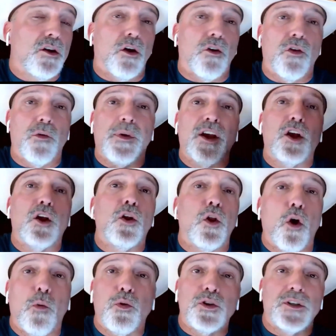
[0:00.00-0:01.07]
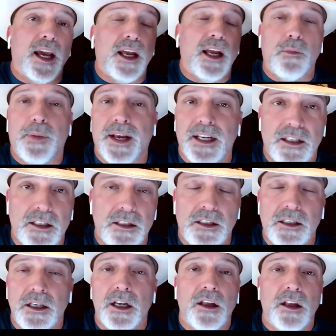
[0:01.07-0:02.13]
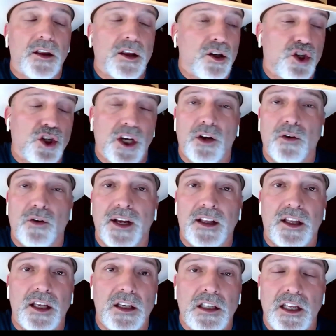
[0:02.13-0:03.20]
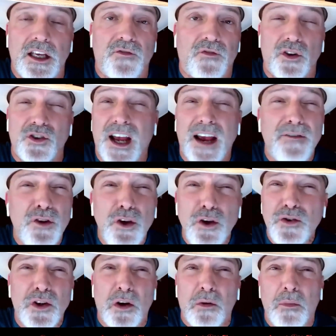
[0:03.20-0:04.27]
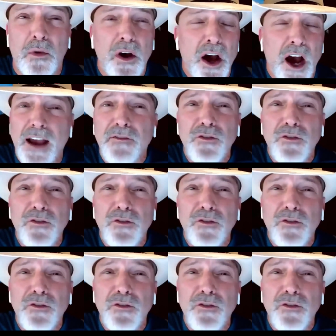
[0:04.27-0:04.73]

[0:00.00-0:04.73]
the big global databases that generate these lead funnels. I've used them.